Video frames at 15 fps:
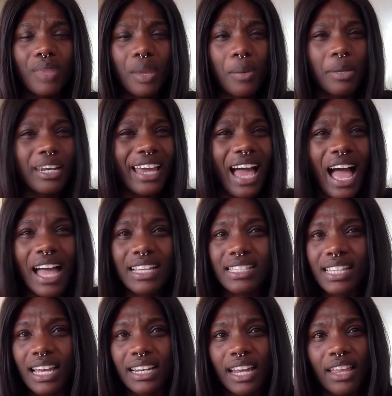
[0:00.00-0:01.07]
But in
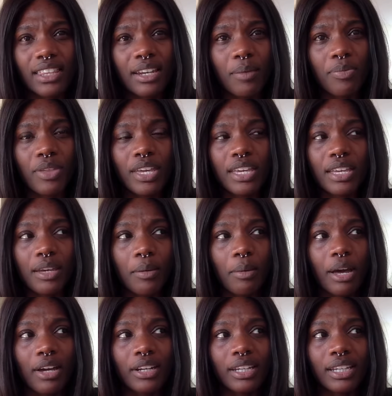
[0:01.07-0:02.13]
hindsight, now that I'm thinking
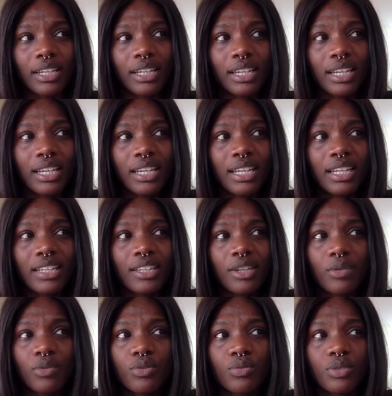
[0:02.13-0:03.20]
about it,
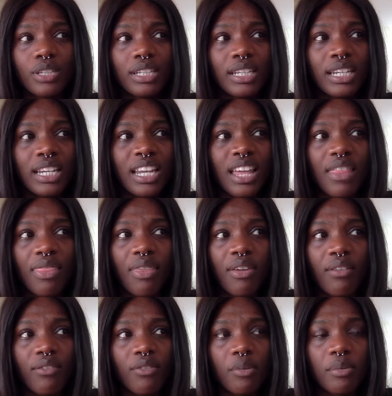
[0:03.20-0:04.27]
there was really
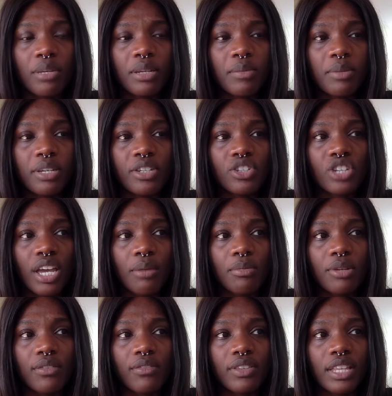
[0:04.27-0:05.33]
nothing for me to be
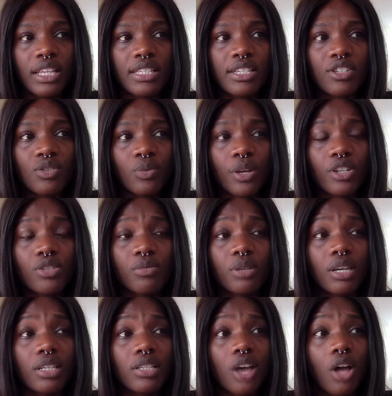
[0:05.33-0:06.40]
ashamed of in that situation,
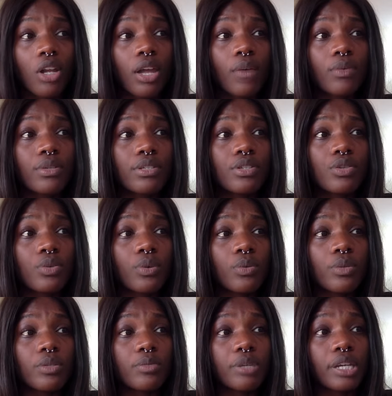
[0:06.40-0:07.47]
because all I was doing
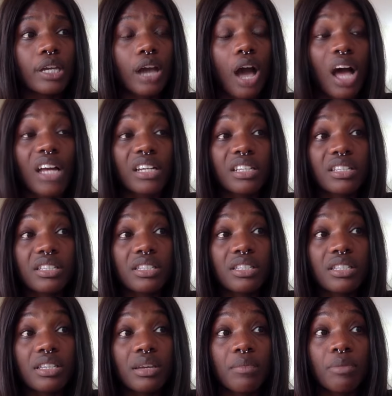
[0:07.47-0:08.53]
was being
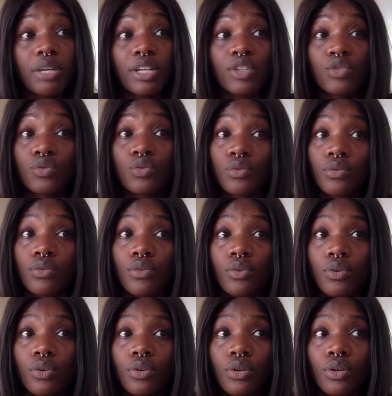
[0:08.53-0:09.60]
honest and being truthful.